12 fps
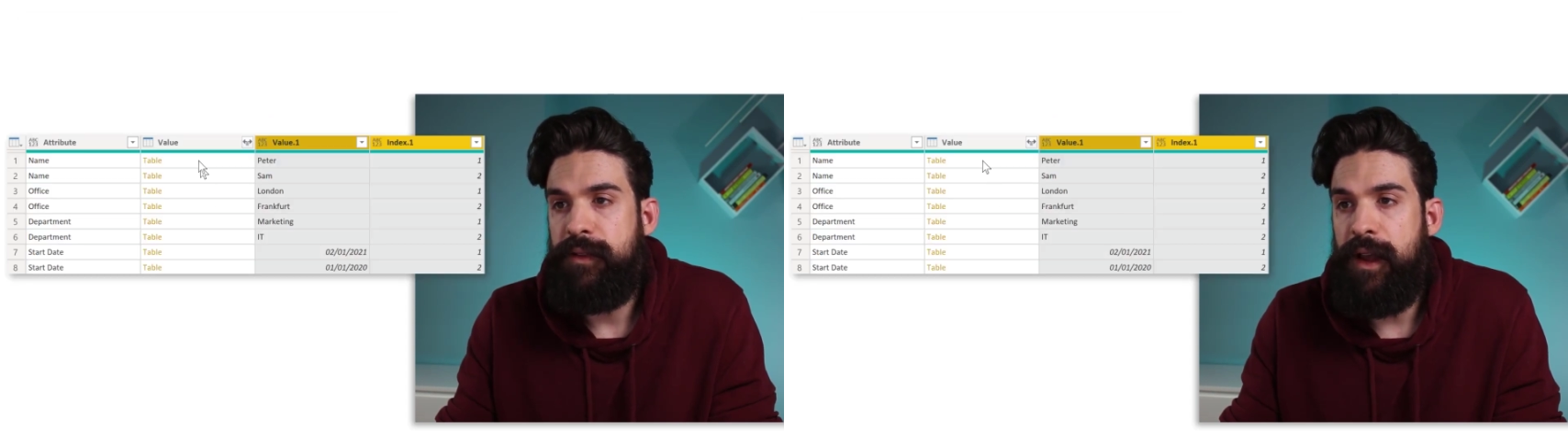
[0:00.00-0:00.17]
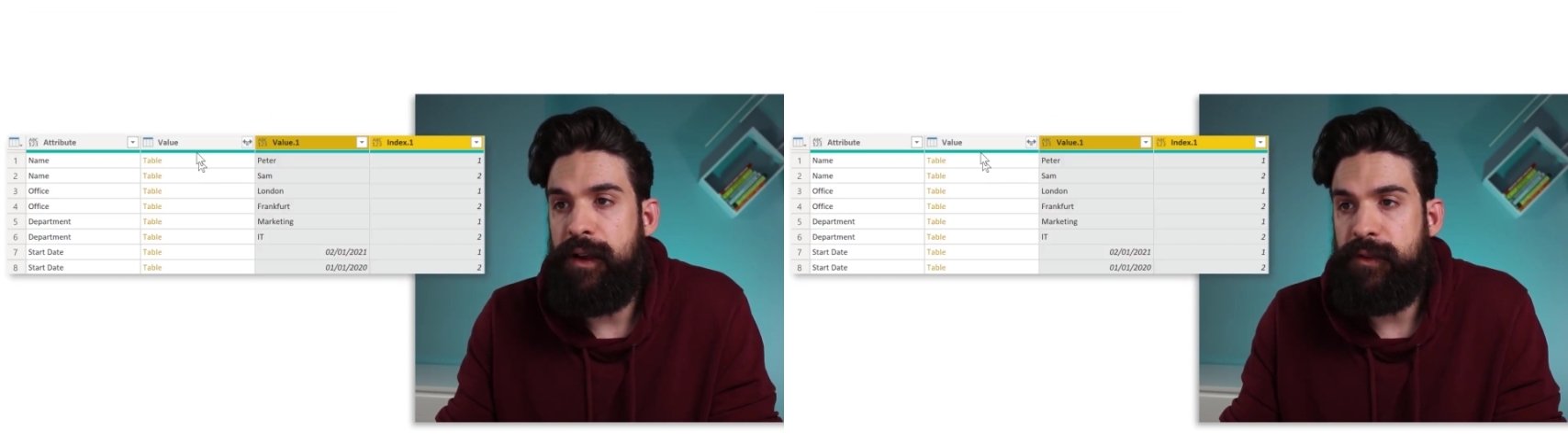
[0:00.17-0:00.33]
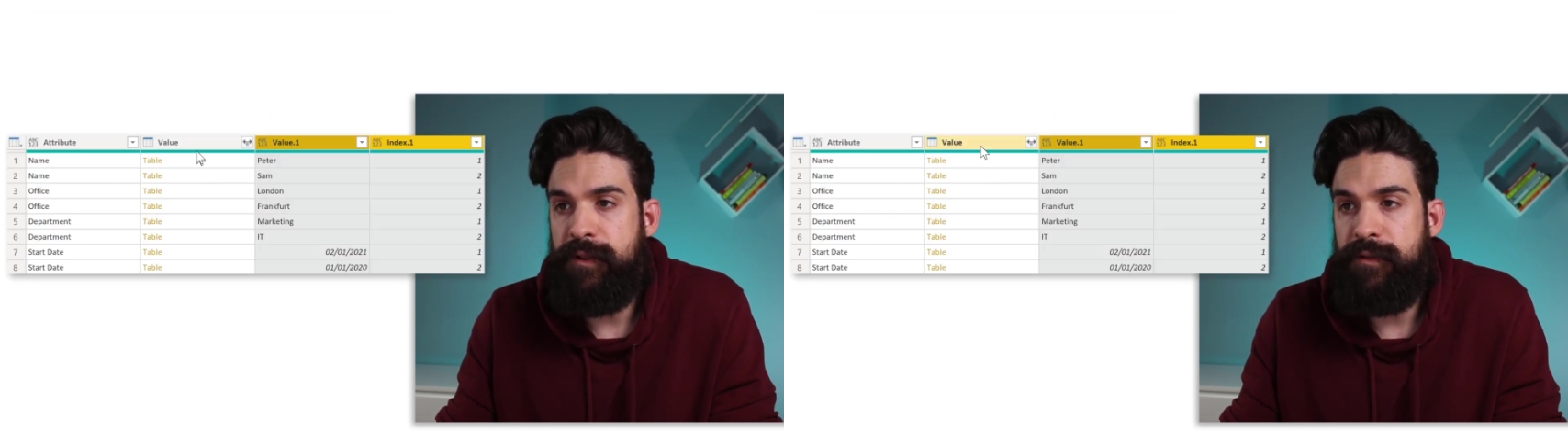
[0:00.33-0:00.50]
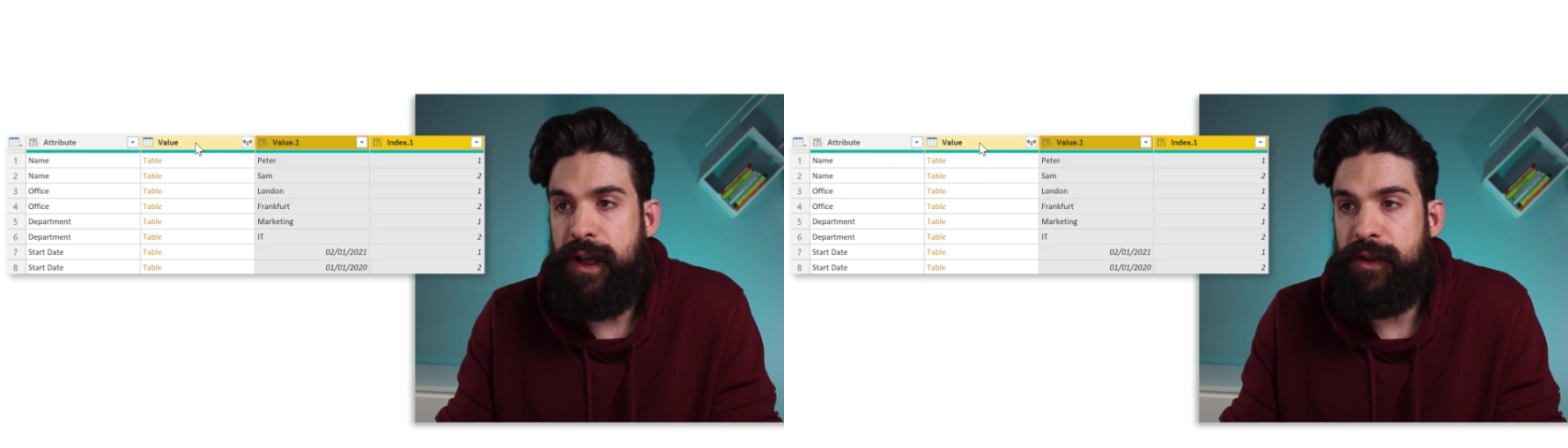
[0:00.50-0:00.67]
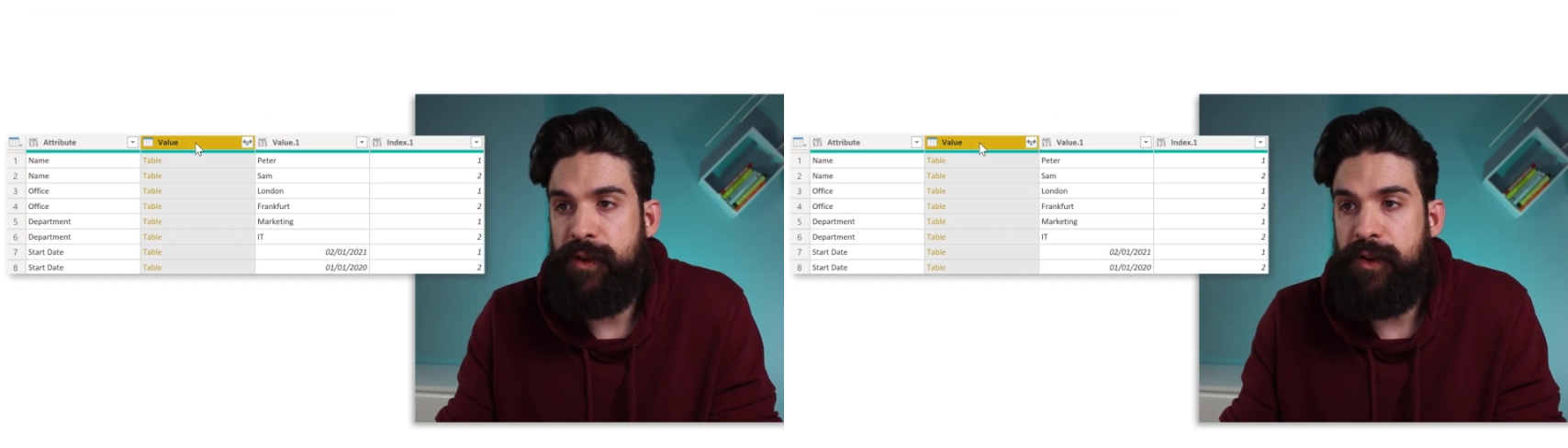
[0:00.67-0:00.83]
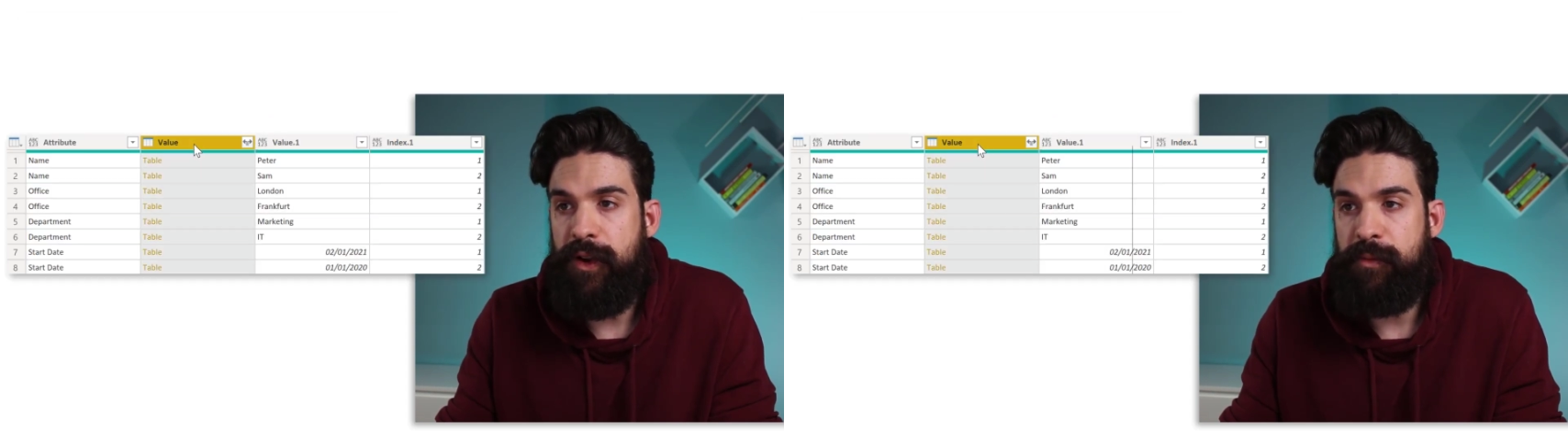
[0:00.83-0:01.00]
Now the
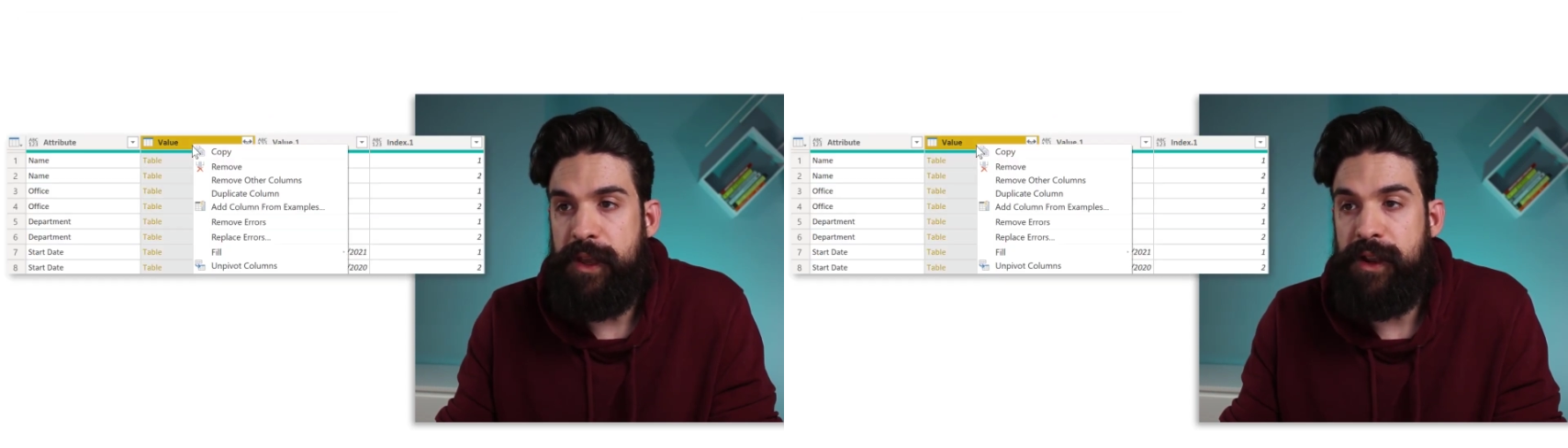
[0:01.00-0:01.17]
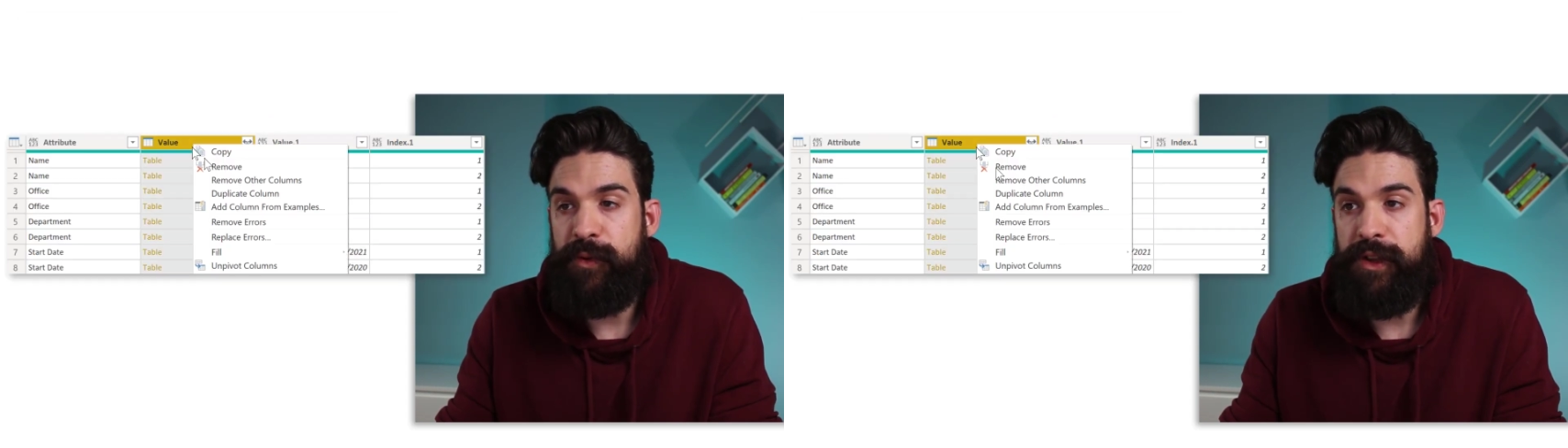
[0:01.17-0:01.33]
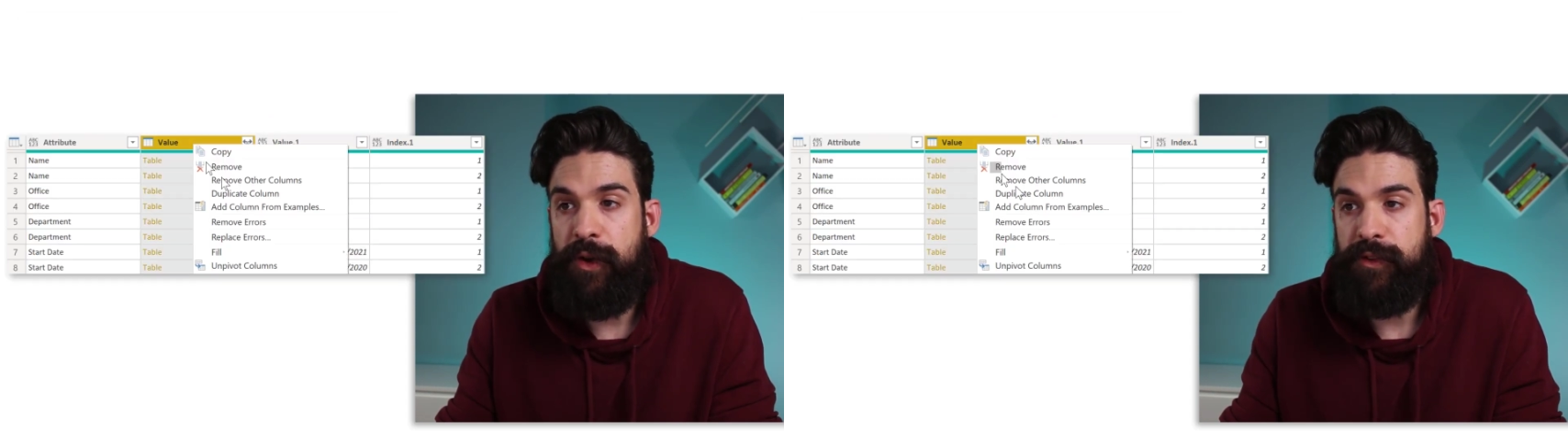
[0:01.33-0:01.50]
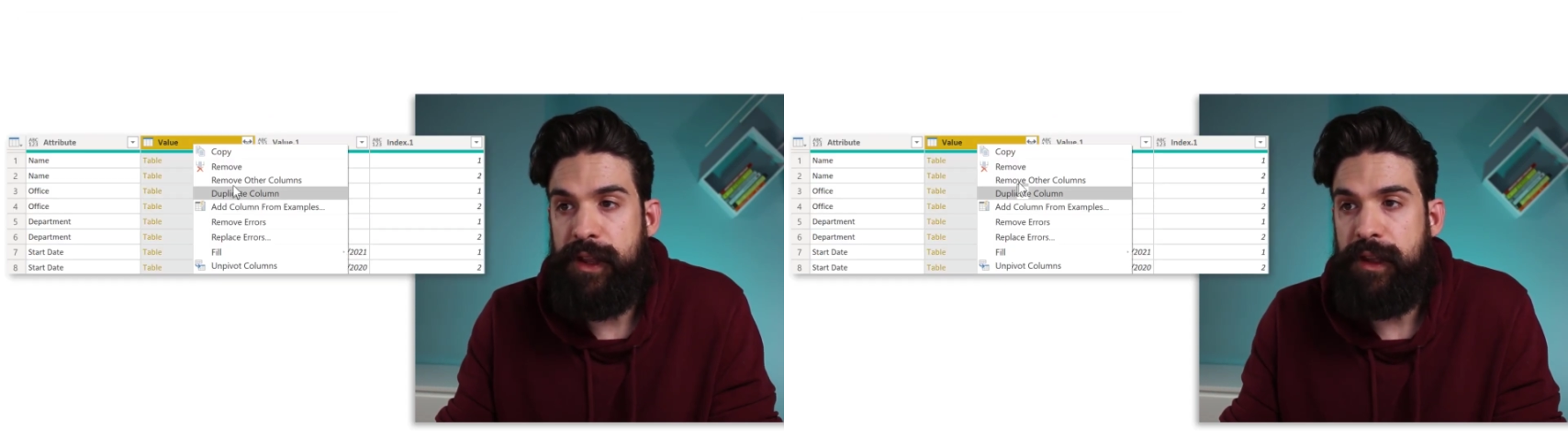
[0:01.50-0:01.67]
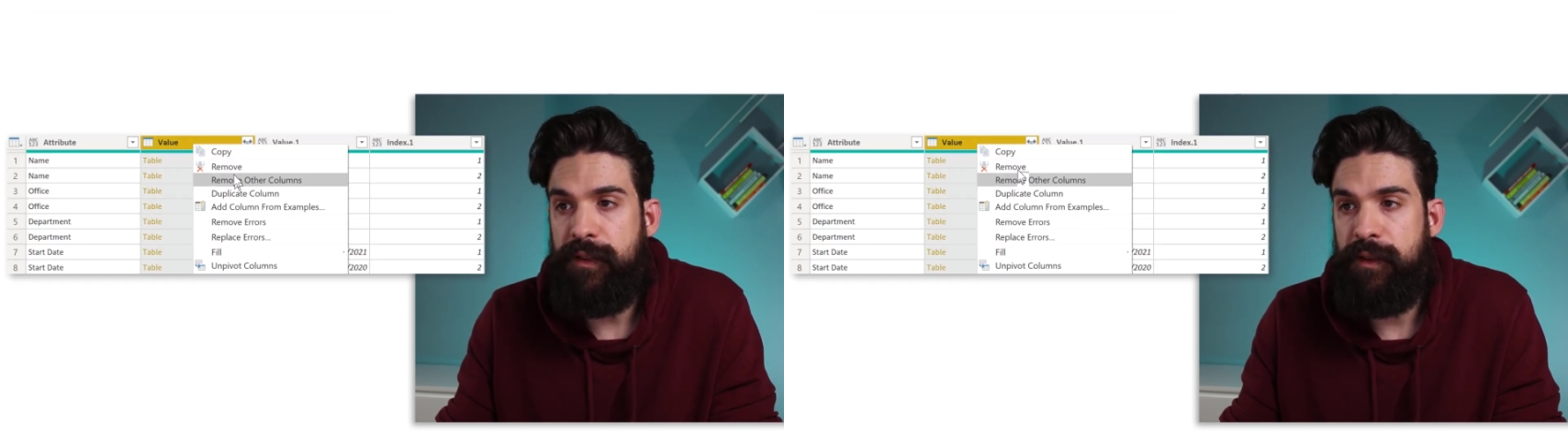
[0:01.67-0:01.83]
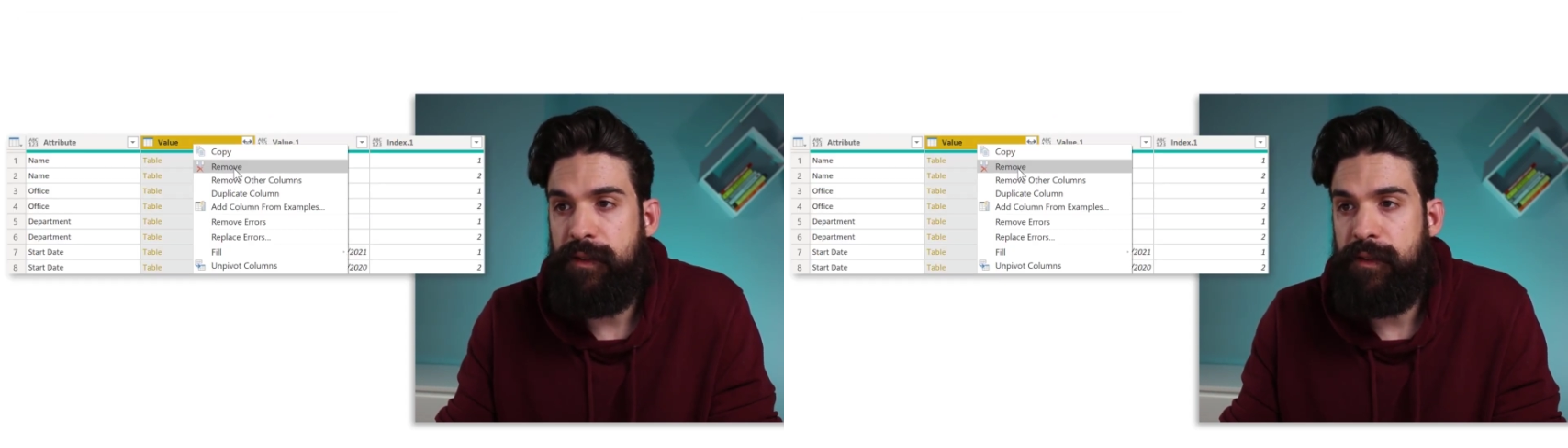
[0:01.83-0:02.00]
value column here we don't need.